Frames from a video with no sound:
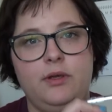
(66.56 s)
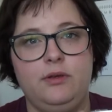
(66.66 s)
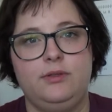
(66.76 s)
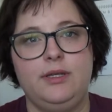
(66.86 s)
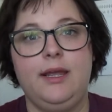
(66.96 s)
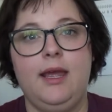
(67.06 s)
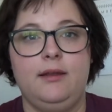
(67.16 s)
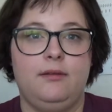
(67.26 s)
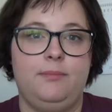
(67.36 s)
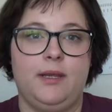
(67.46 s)
not using
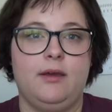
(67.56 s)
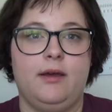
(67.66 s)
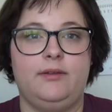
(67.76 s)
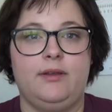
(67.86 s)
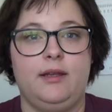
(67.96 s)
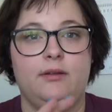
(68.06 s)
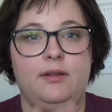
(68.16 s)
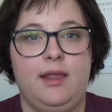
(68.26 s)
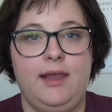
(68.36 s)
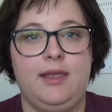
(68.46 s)
it because I
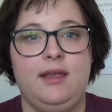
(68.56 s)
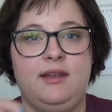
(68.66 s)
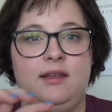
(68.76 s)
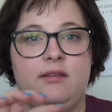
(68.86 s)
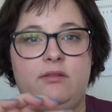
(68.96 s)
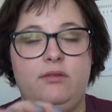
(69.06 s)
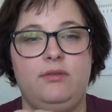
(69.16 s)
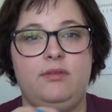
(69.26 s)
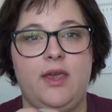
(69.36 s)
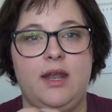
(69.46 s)
don't like it. It's
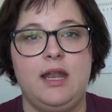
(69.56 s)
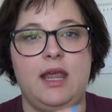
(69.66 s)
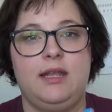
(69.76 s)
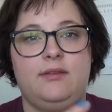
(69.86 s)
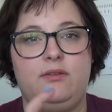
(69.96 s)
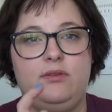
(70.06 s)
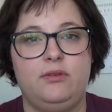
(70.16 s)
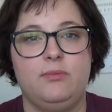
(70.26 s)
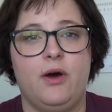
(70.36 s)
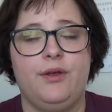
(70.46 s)
too thin, it's too
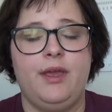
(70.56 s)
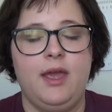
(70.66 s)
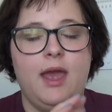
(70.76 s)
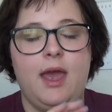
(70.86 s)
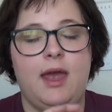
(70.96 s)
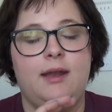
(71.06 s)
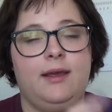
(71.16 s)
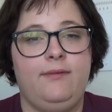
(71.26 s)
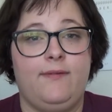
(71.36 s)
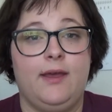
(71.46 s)
small, and
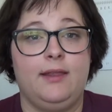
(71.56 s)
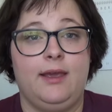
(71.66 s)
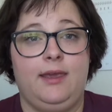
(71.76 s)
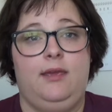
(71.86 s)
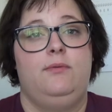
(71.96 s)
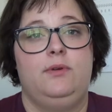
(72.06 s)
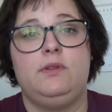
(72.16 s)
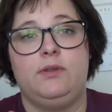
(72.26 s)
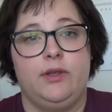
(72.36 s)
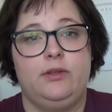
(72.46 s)
I felt like it
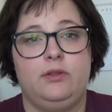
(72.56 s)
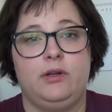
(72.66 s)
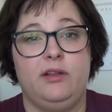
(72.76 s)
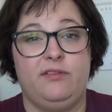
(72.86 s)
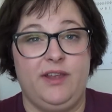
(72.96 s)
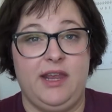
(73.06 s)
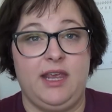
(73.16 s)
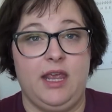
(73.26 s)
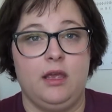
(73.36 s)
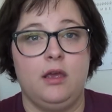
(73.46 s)
was sort of
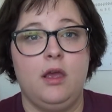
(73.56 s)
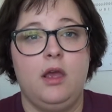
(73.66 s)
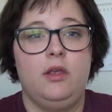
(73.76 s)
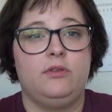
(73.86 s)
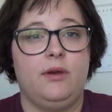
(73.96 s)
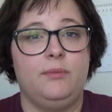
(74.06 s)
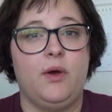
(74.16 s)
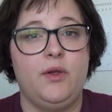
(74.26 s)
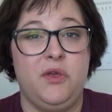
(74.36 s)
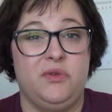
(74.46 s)
flaky, so I'm
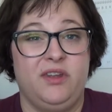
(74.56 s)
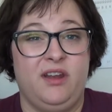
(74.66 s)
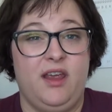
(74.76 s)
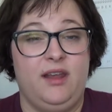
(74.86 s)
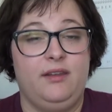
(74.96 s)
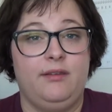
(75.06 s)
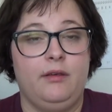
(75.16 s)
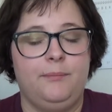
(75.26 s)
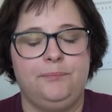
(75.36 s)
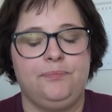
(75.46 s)
not using it.